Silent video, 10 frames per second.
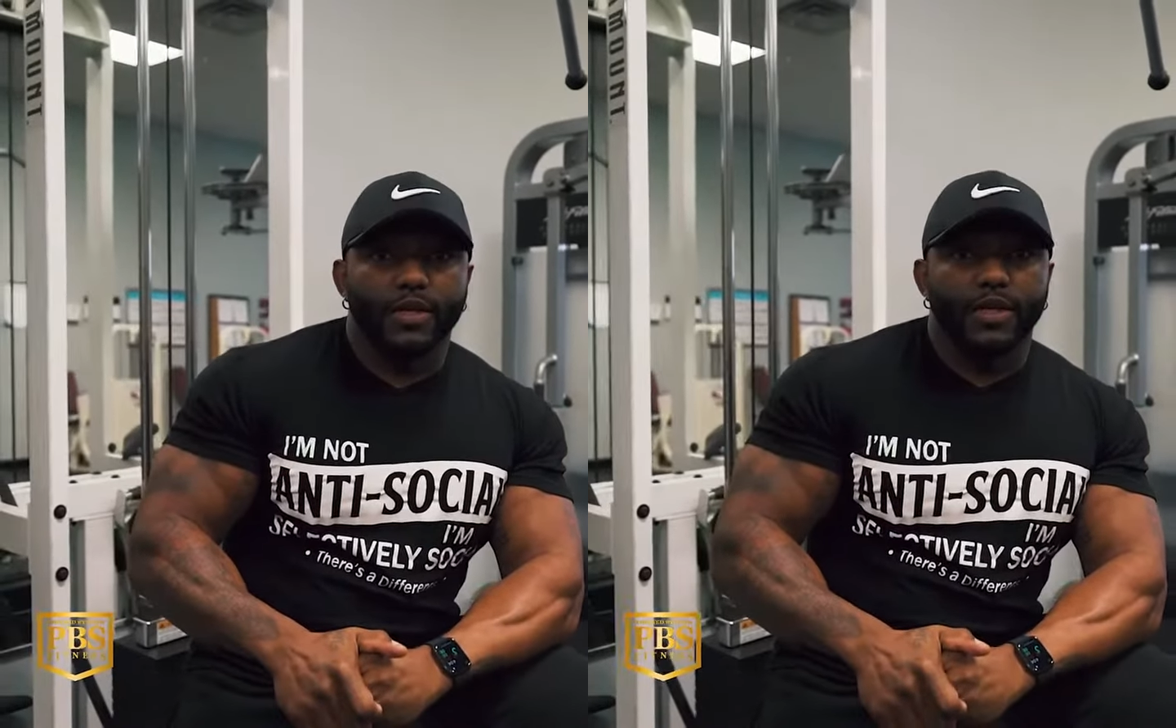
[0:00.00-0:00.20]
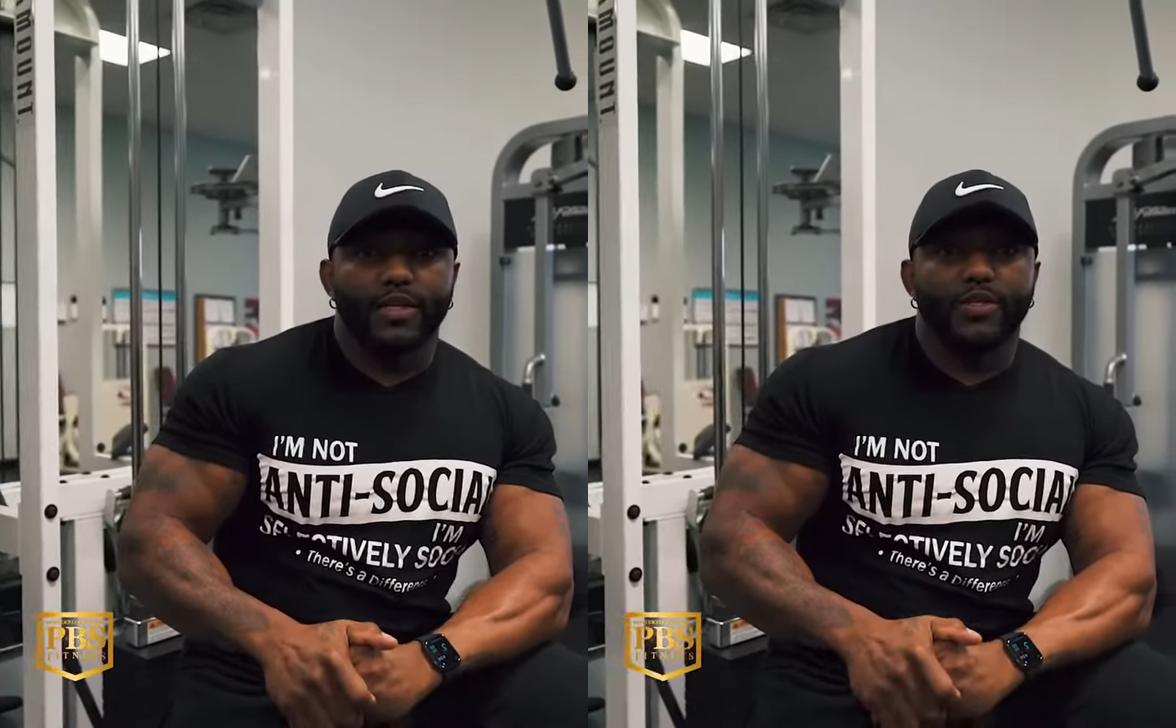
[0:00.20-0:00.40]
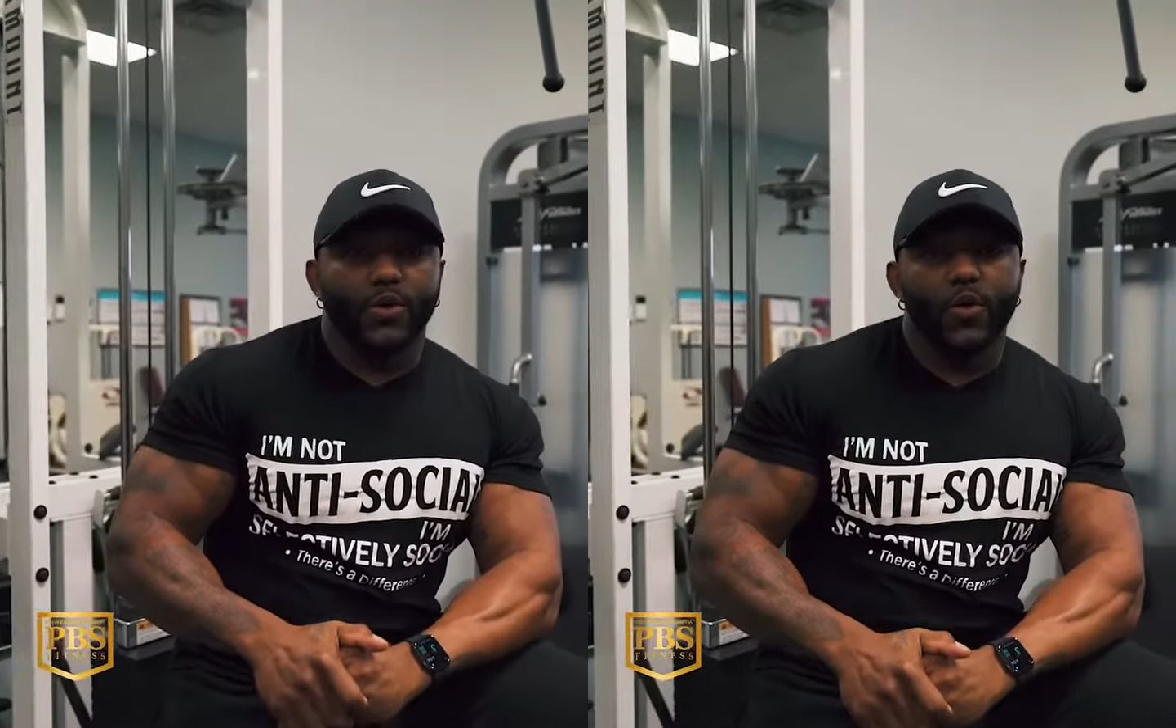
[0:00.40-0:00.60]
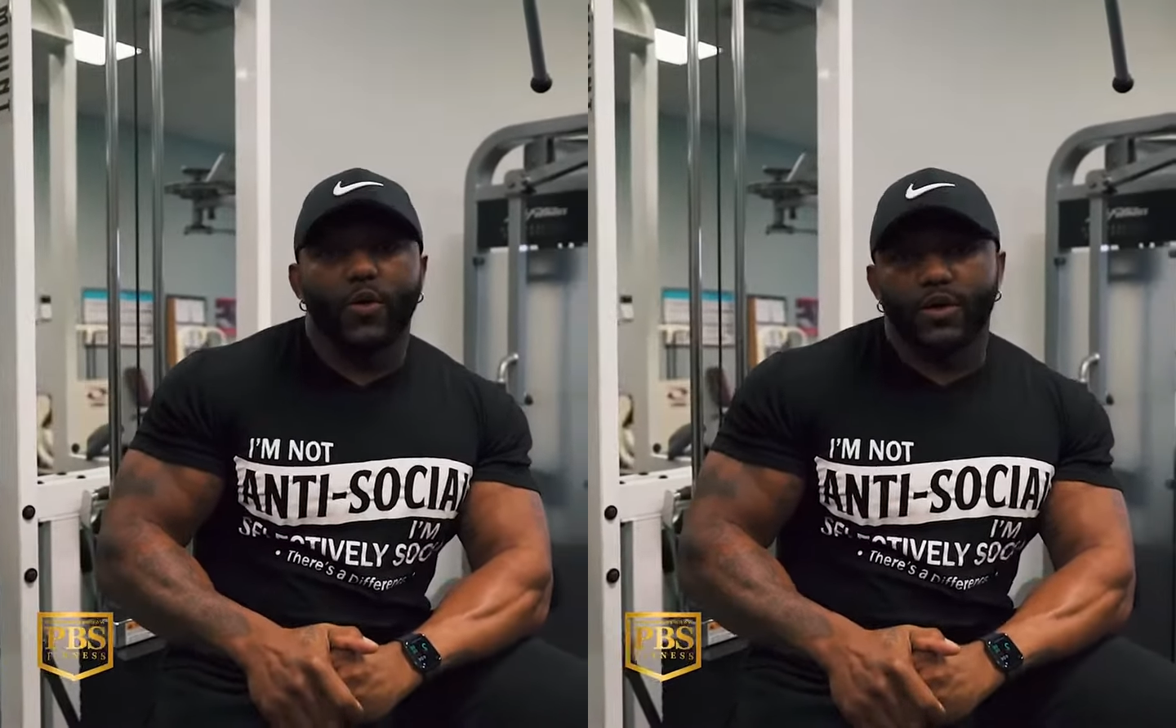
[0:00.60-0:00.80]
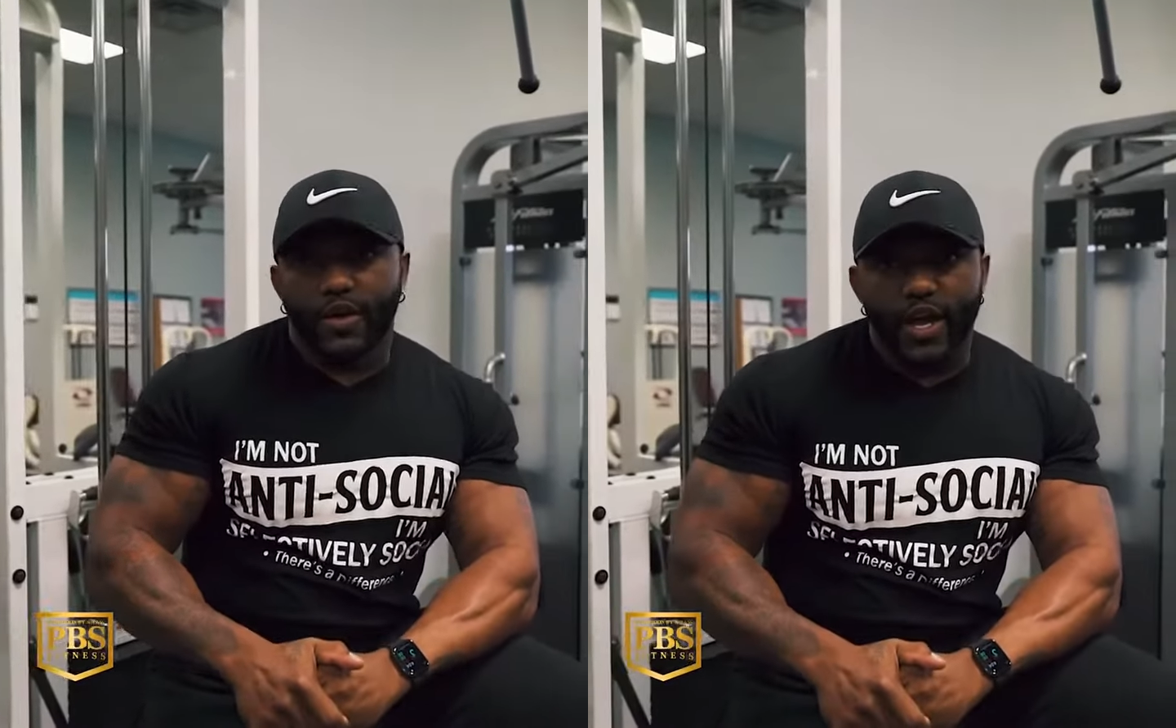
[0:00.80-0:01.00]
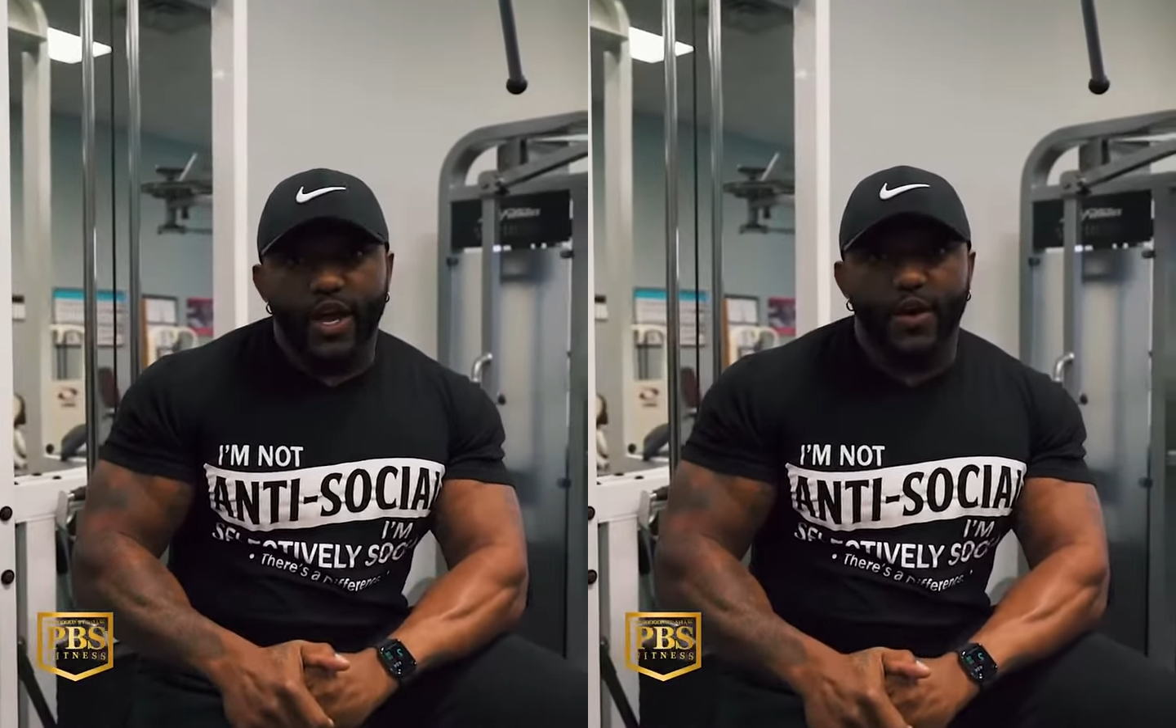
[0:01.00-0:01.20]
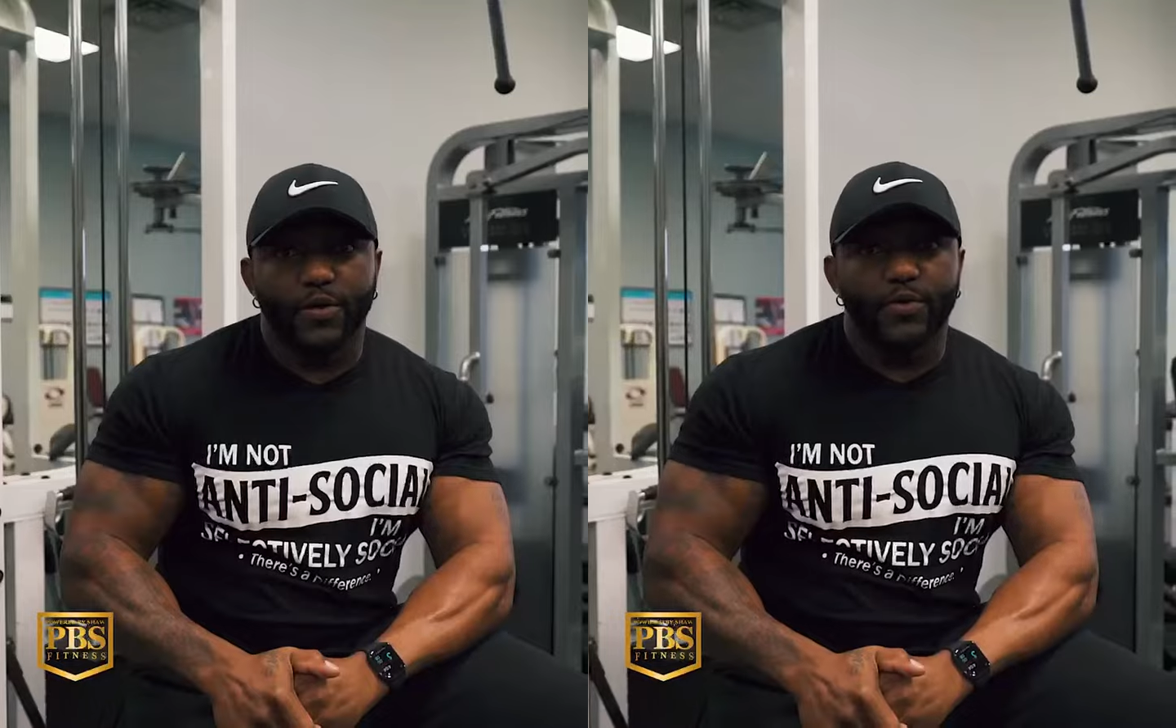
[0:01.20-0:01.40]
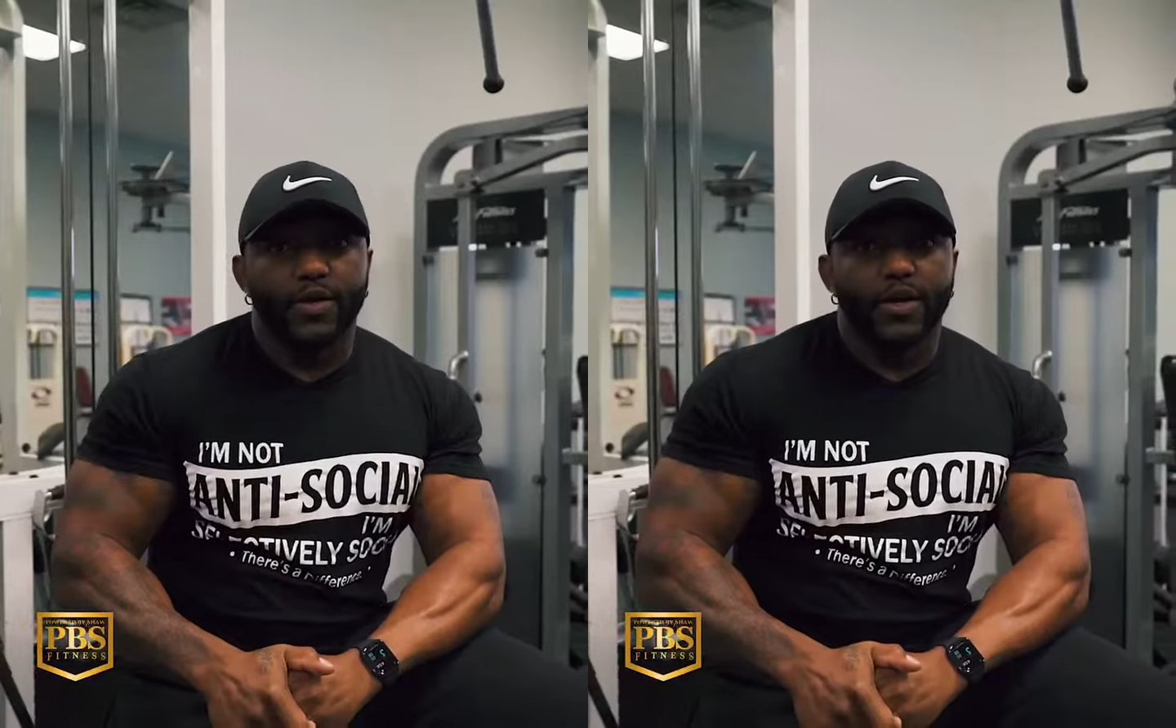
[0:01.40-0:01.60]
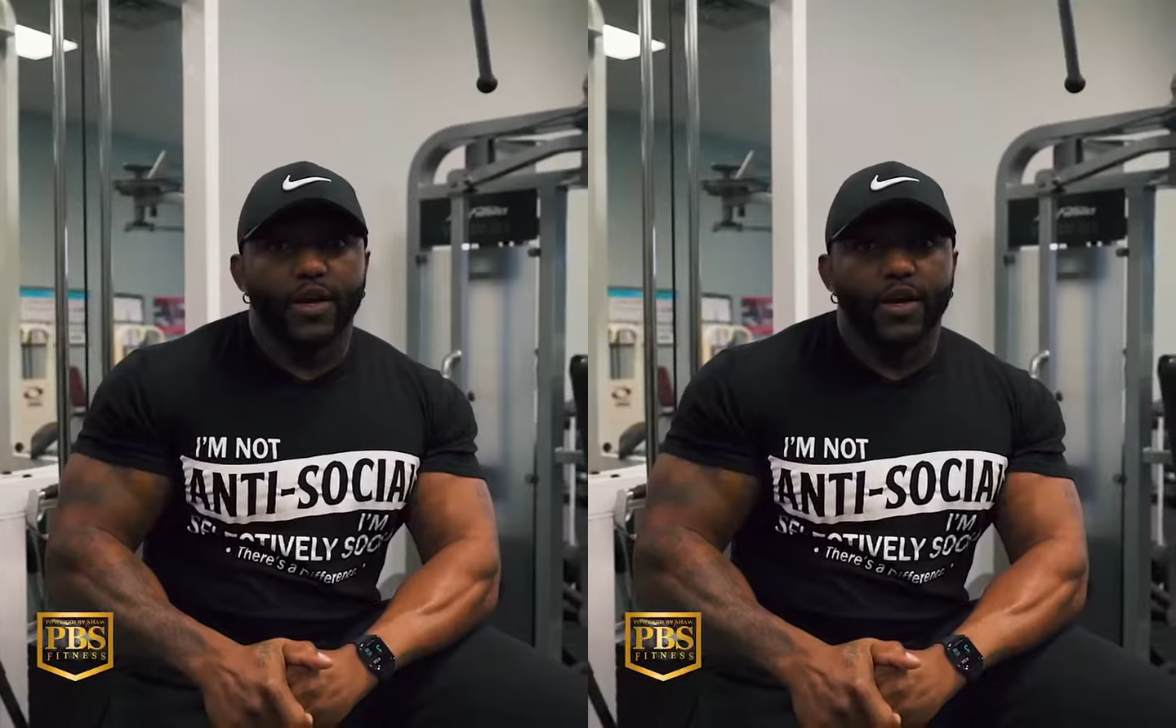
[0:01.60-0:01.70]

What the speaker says: get torn down,